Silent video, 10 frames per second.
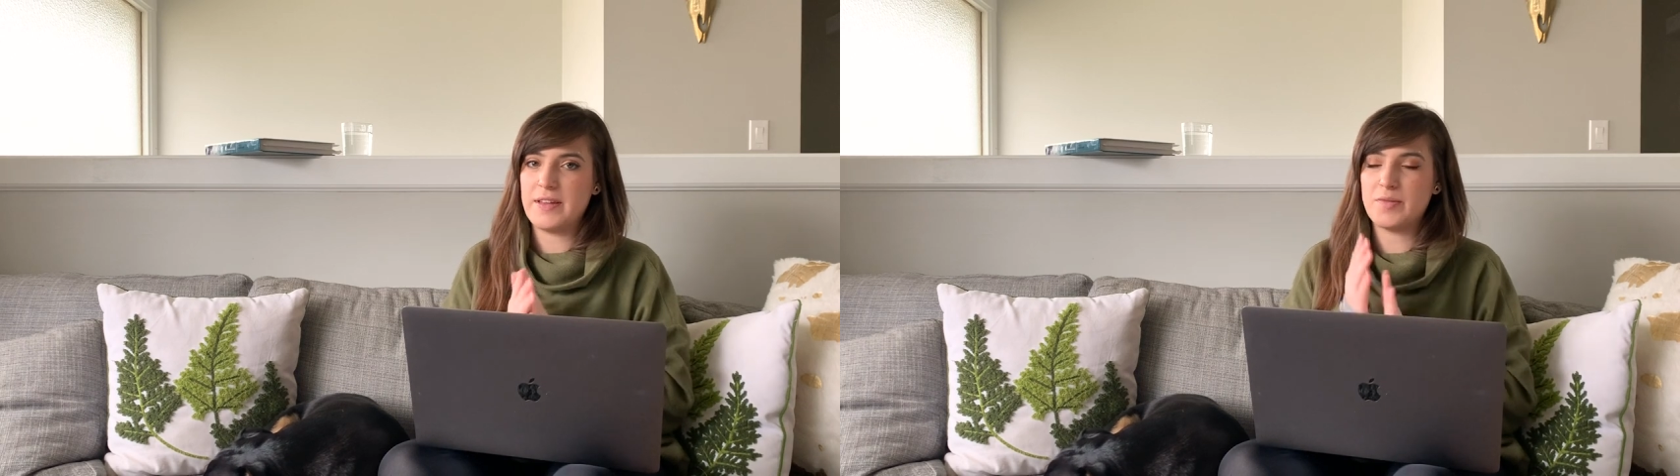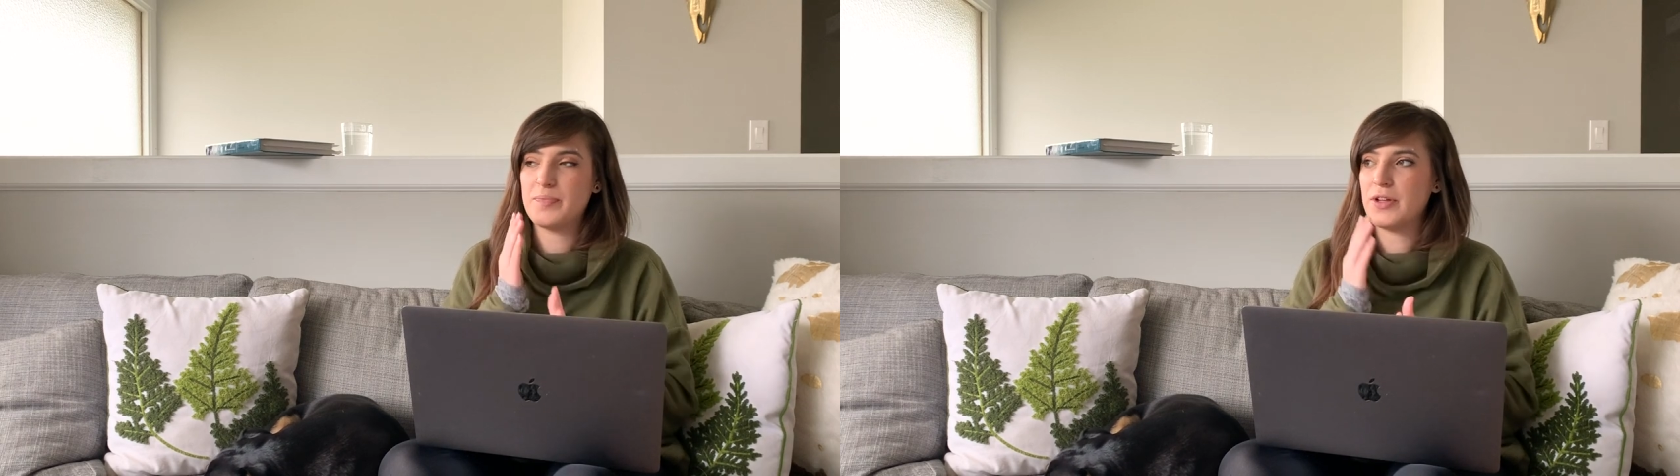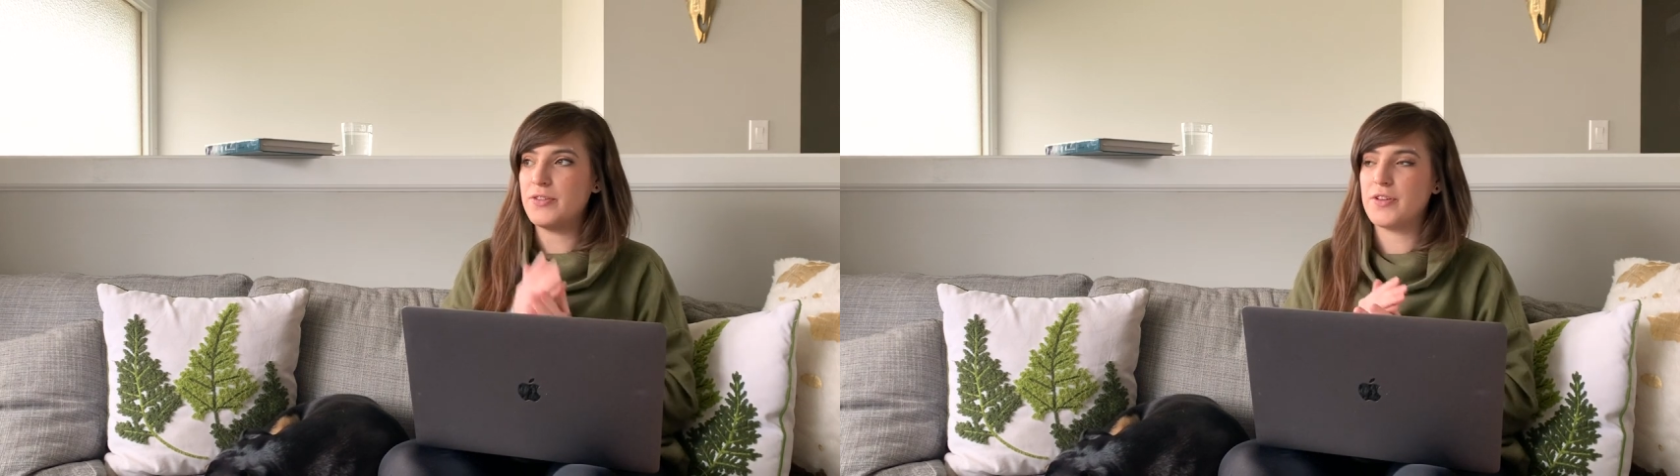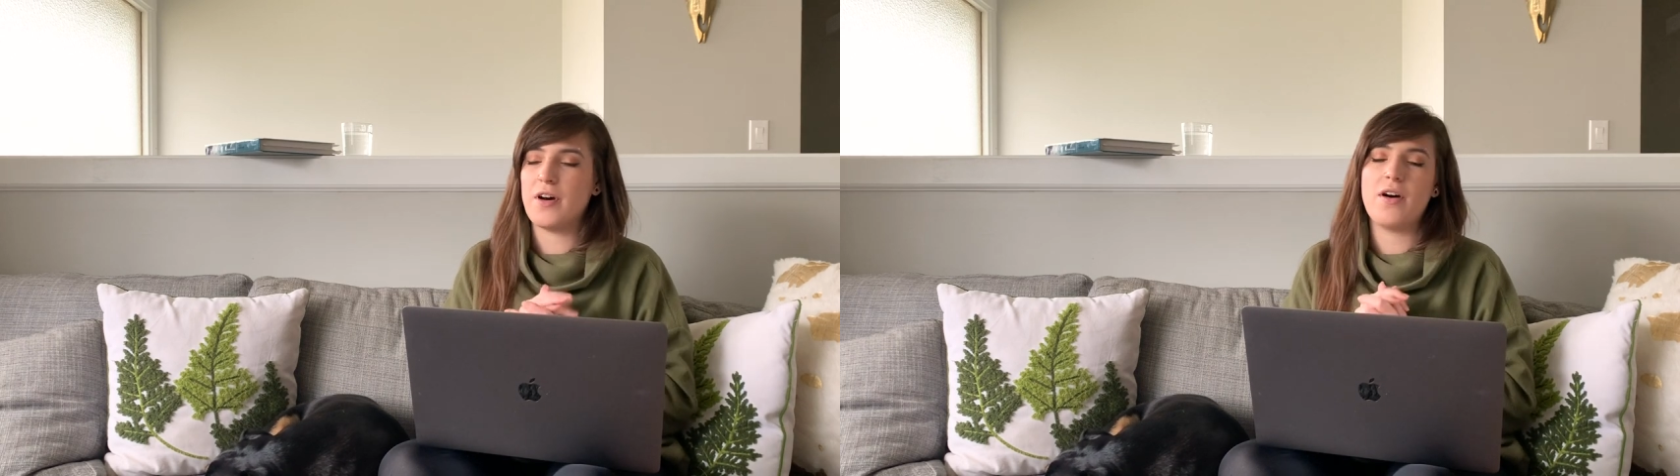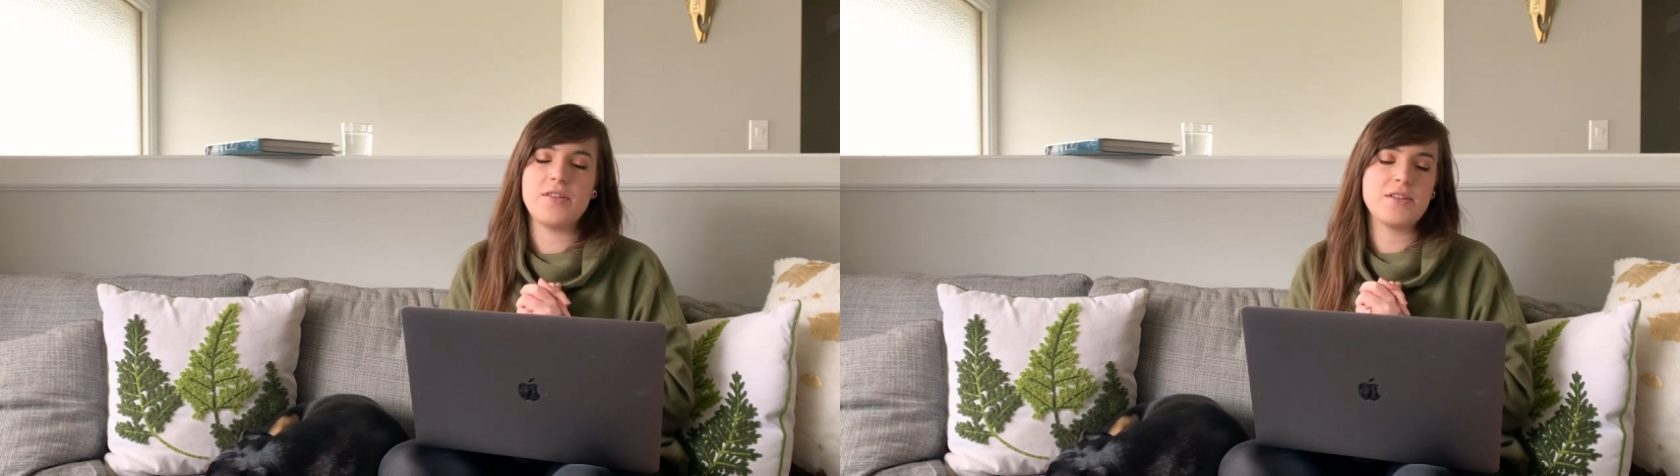It's built
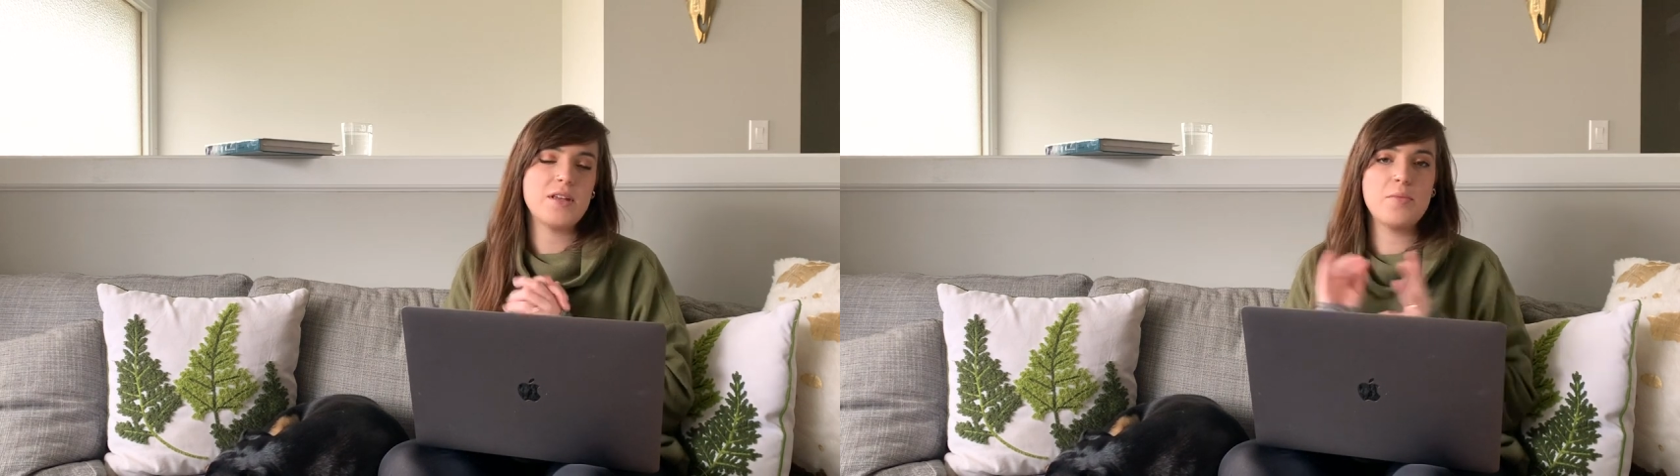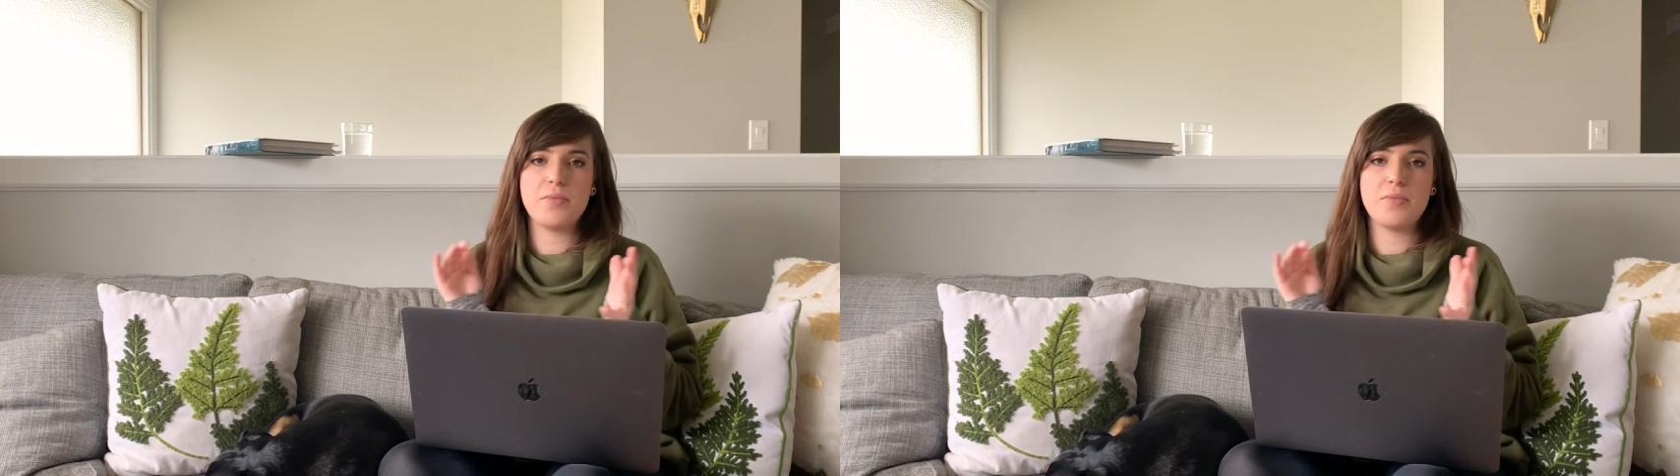on the same